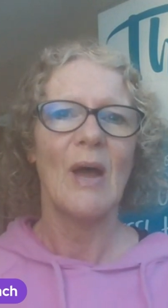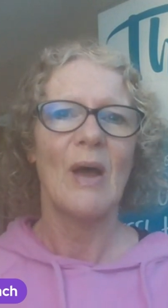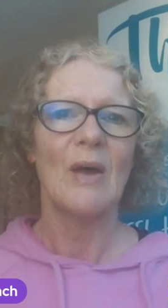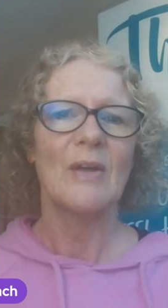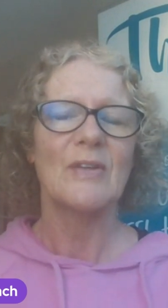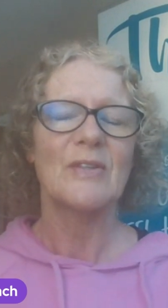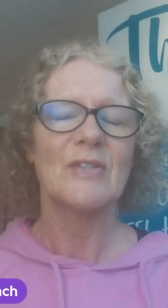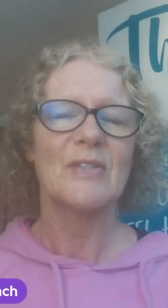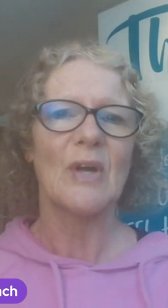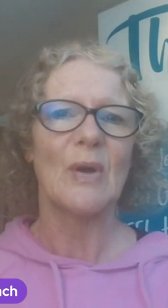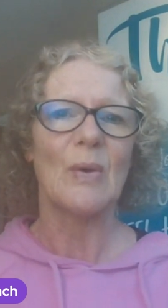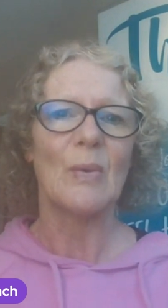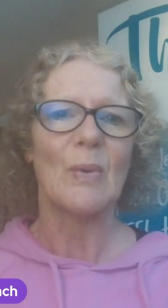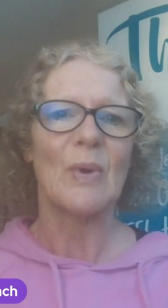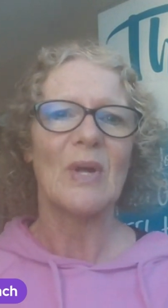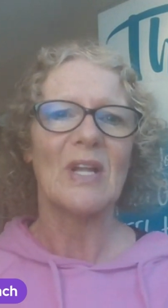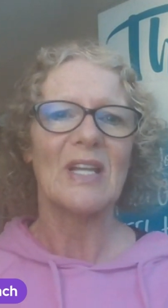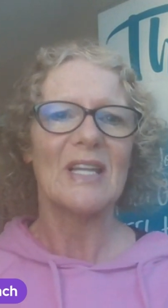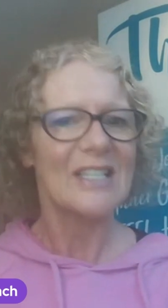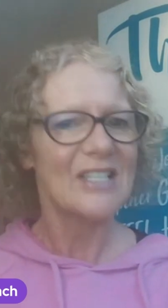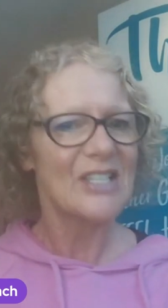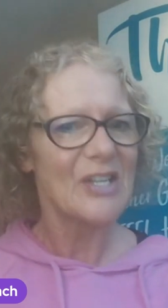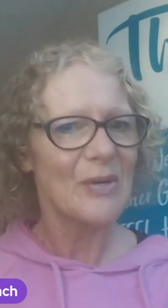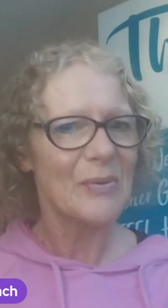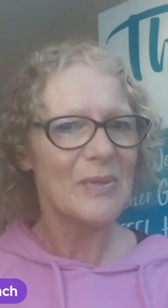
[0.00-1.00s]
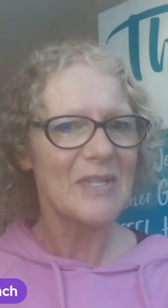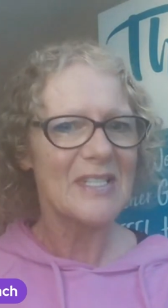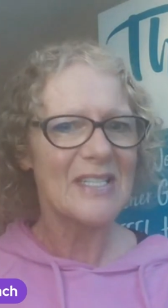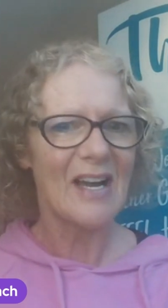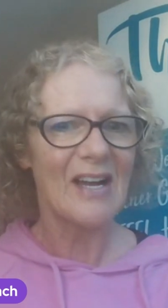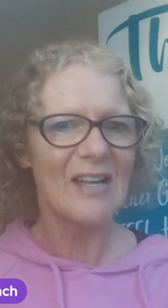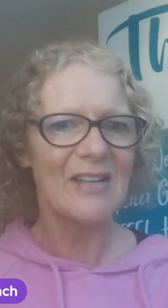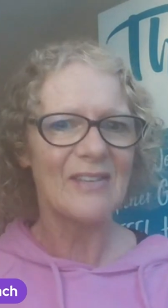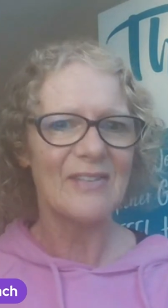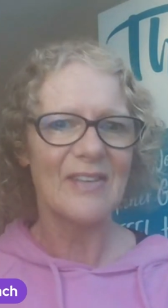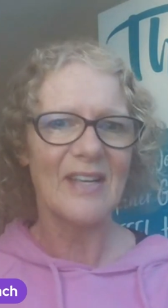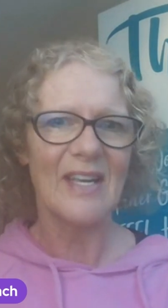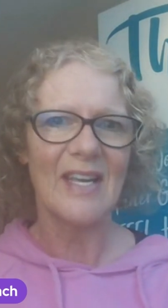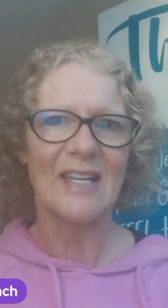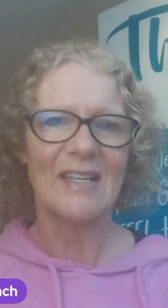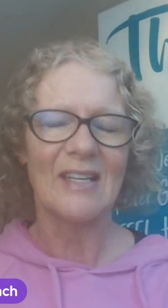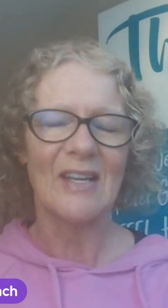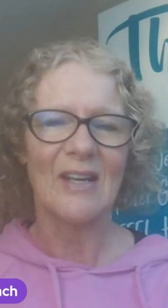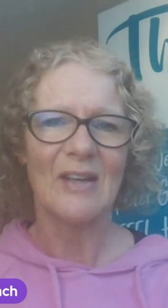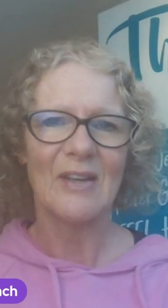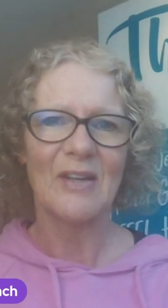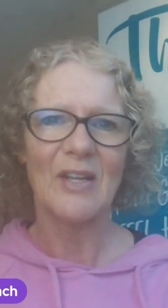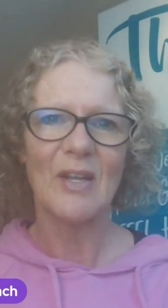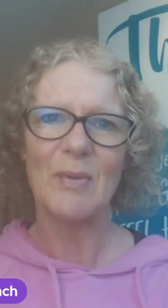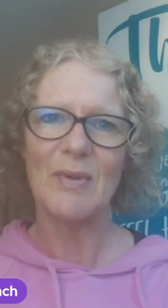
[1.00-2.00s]
So, shall we dive
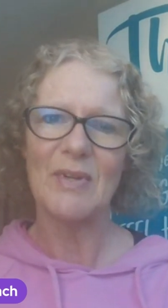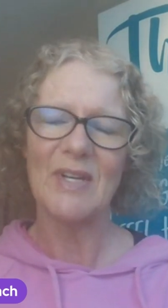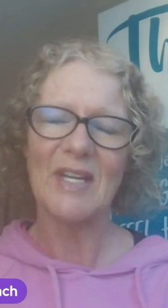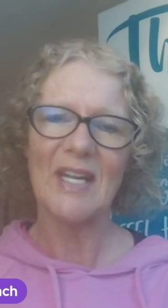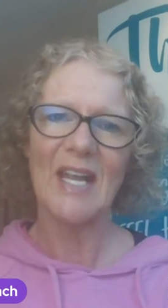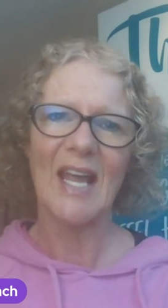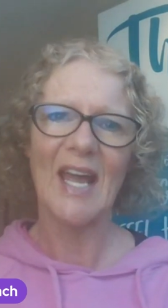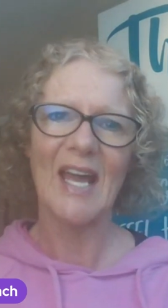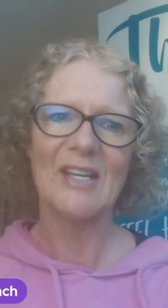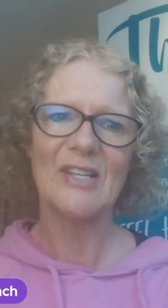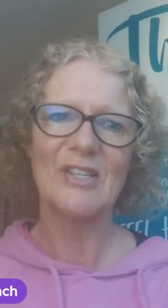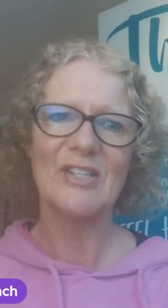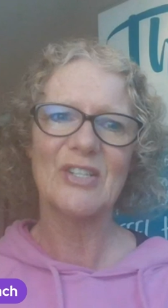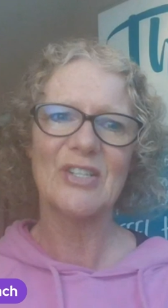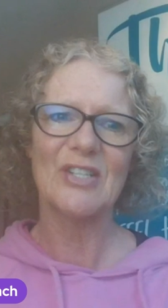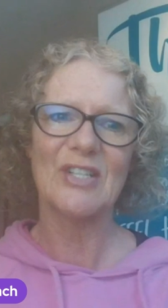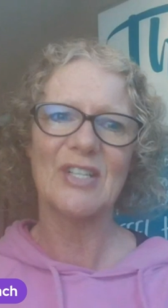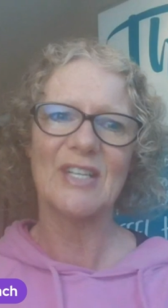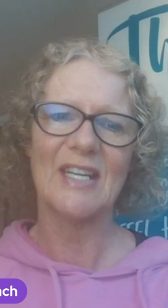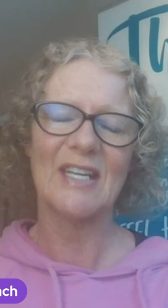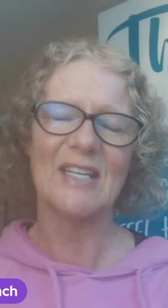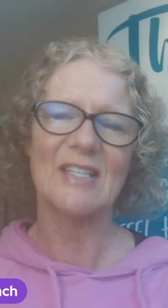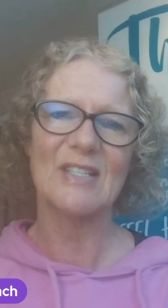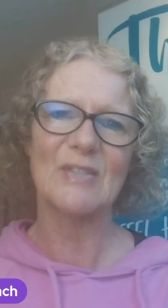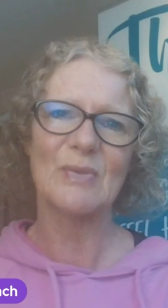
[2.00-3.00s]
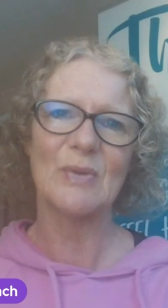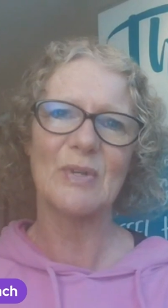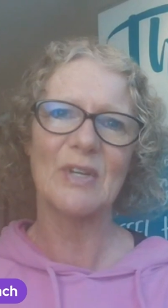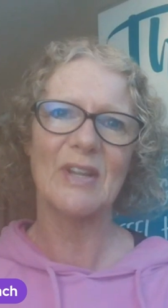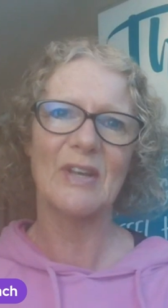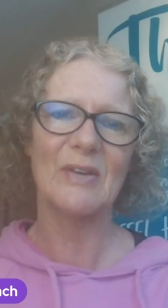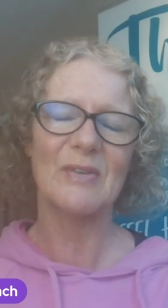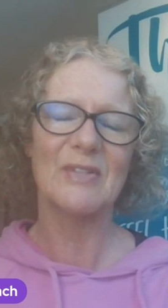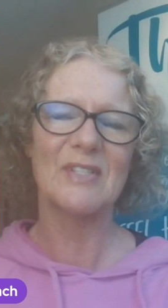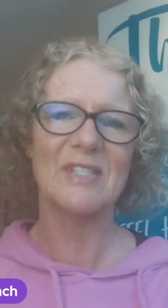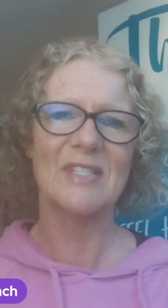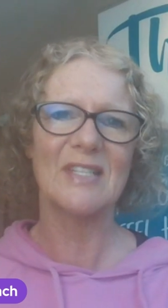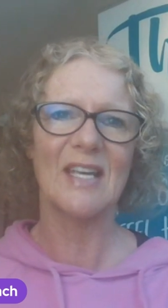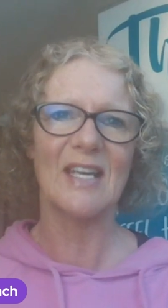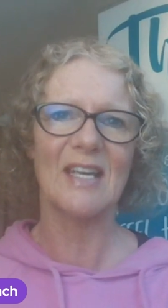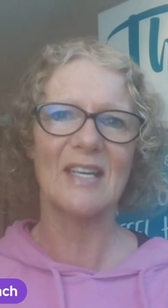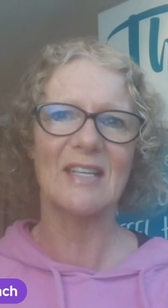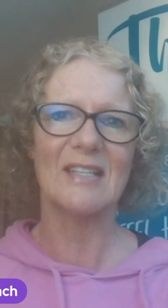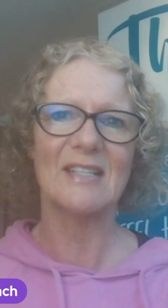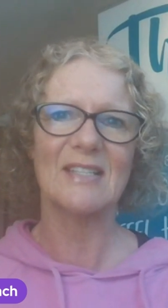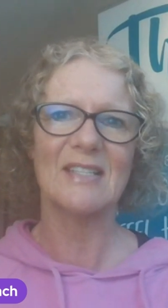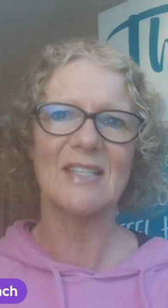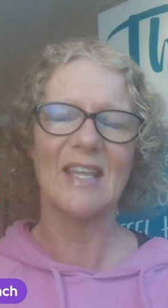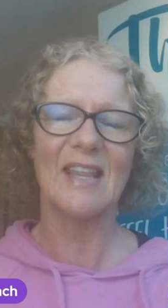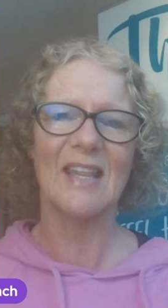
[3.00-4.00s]
in? Communication is one of those
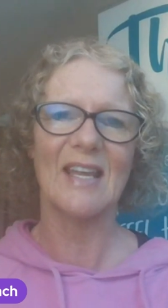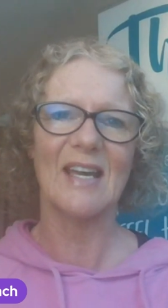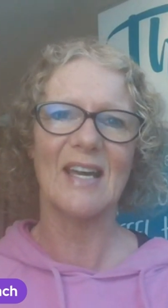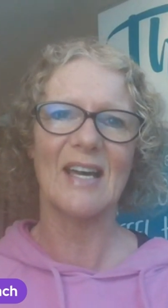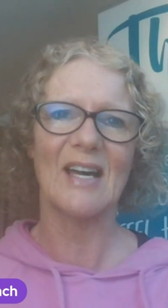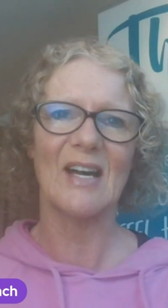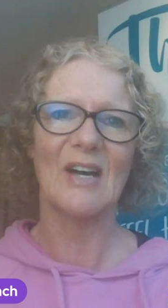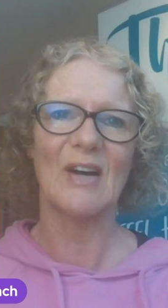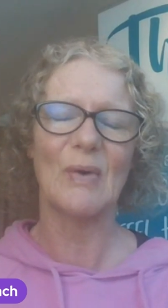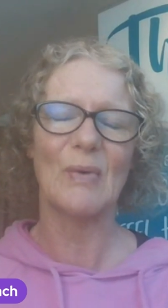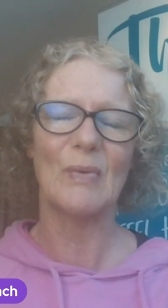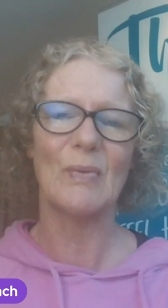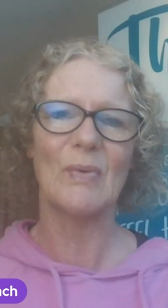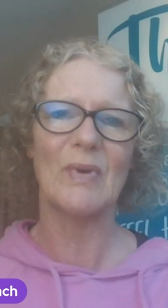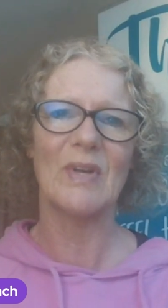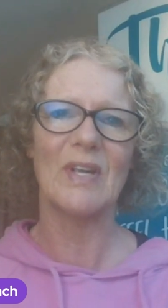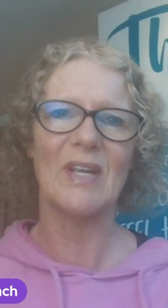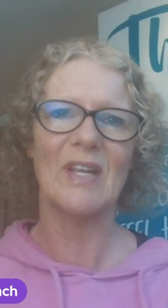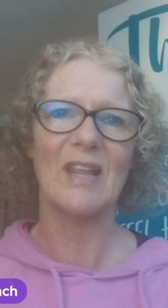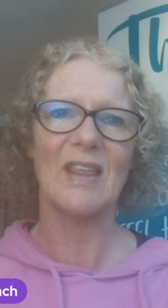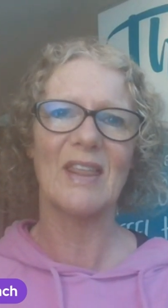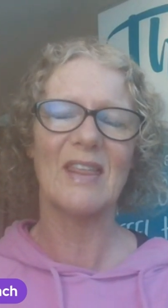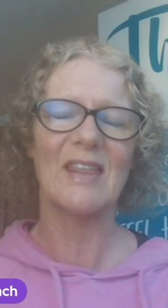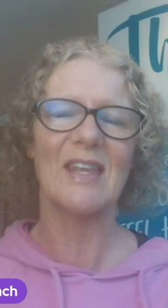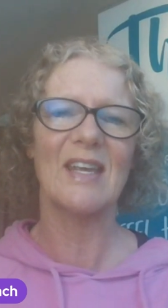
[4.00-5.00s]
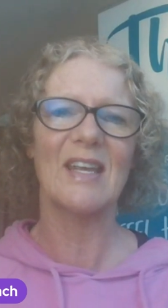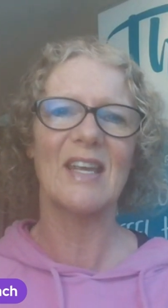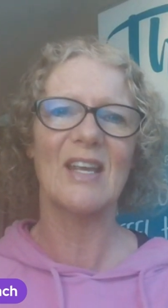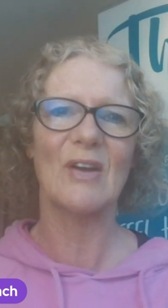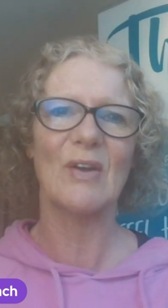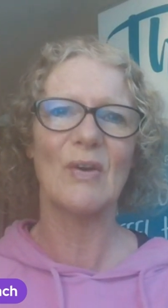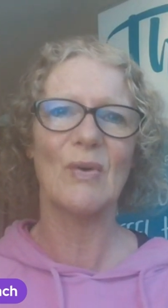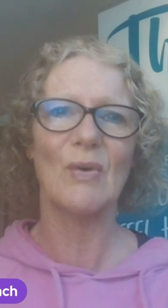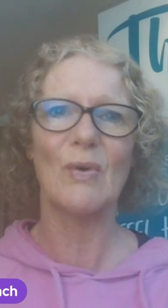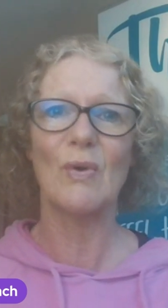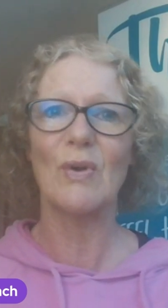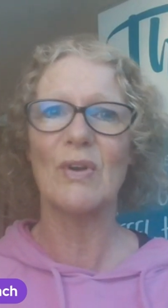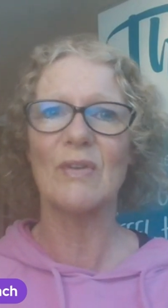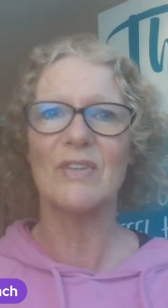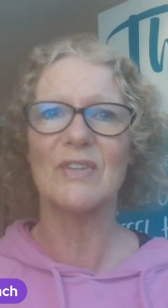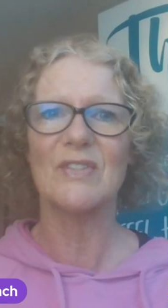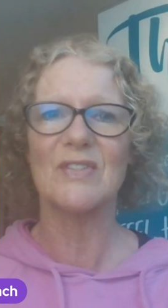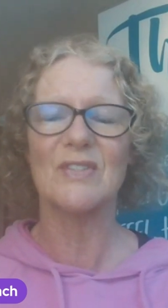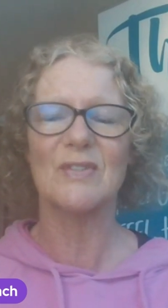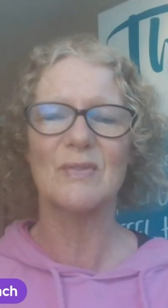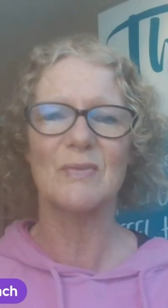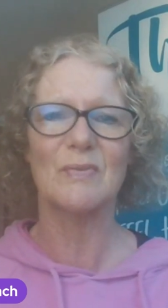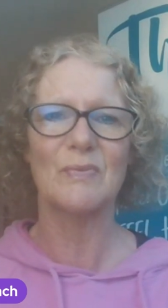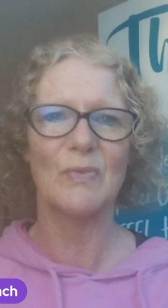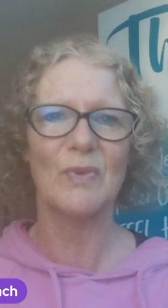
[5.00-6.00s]
things that we think, all of
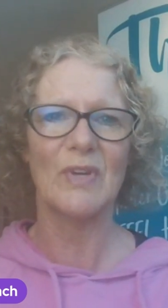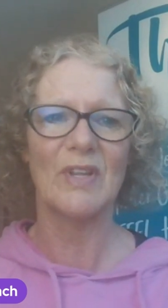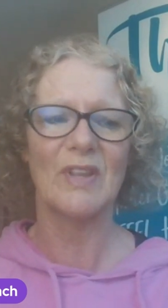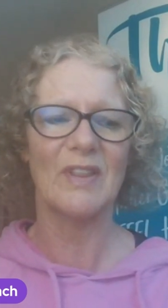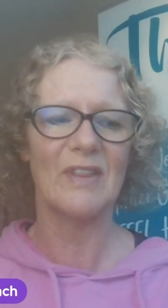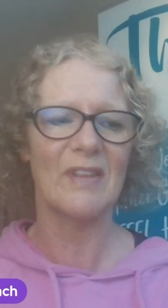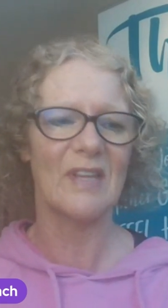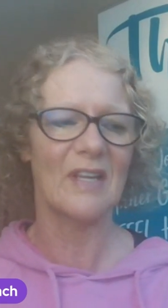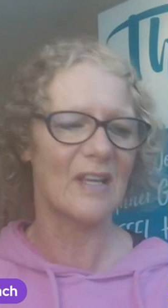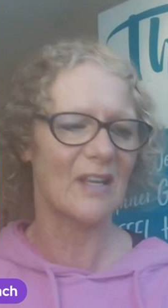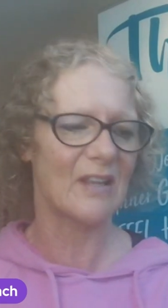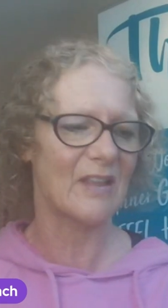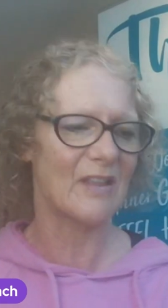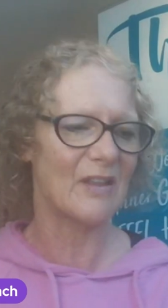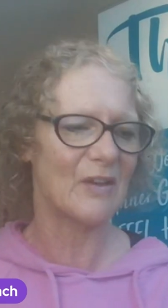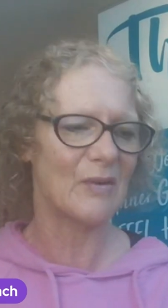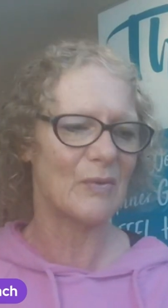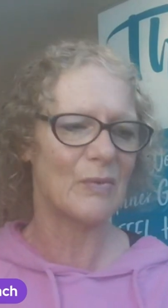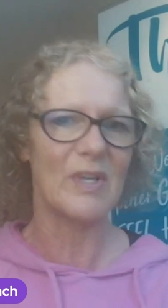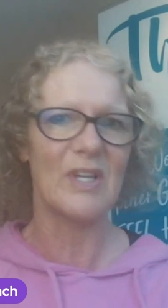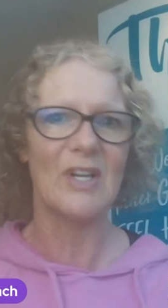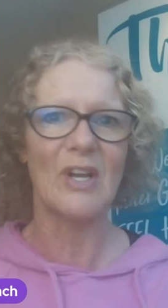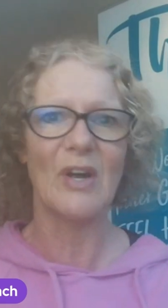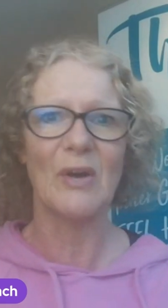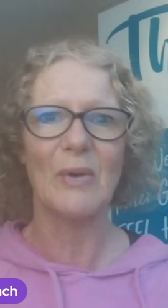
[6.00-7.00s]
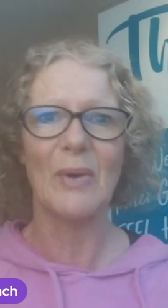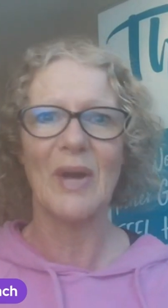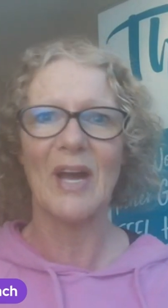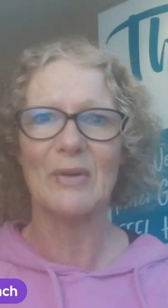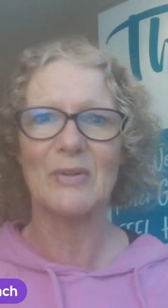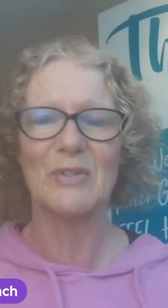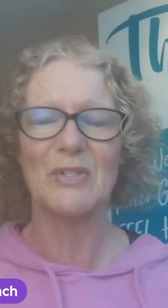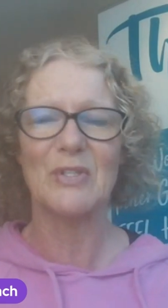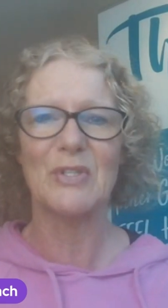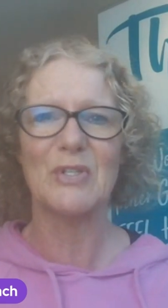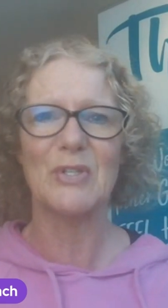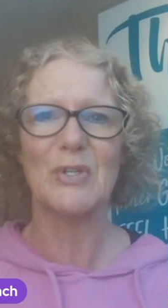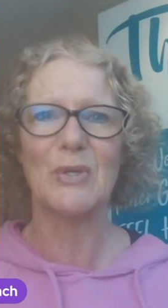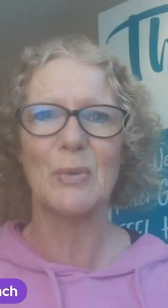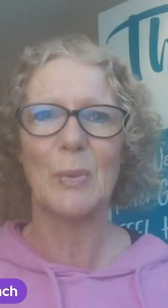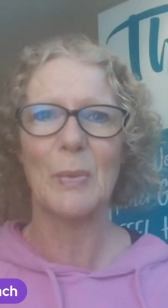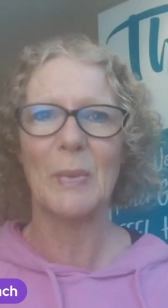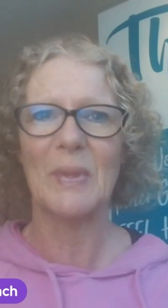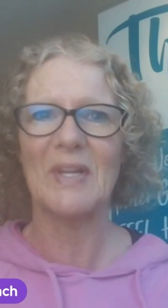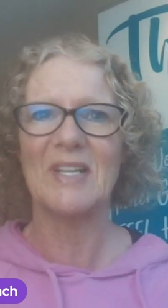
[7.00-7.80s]
us, we think that we know how to do.